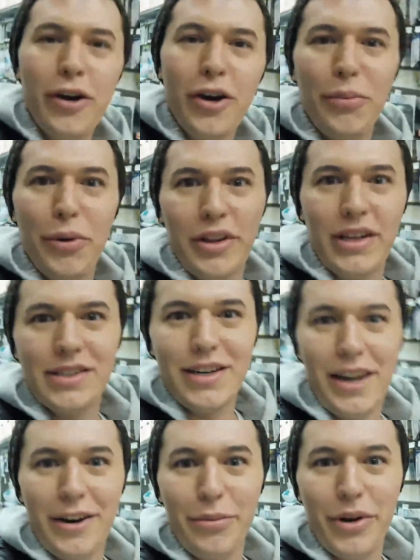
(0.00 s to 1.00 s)
her birthday's
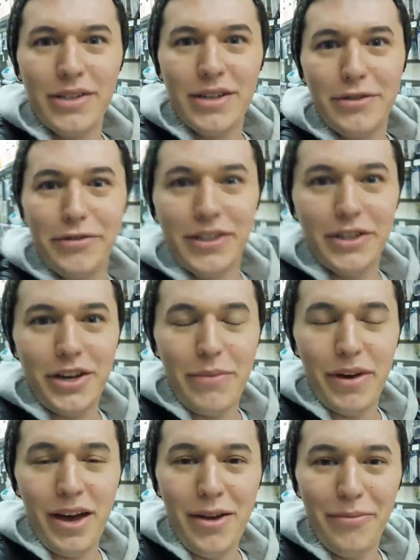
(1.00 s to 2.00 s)
today and her present is really
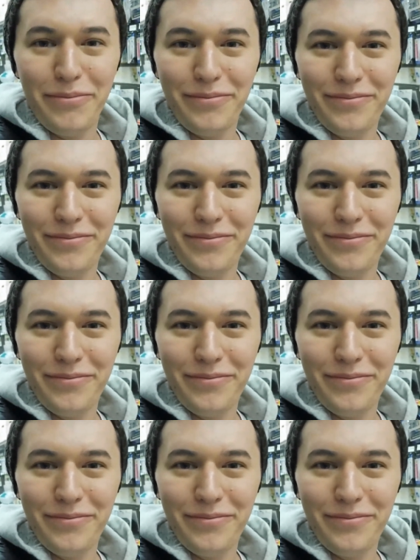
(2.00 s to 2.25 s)
shaping up.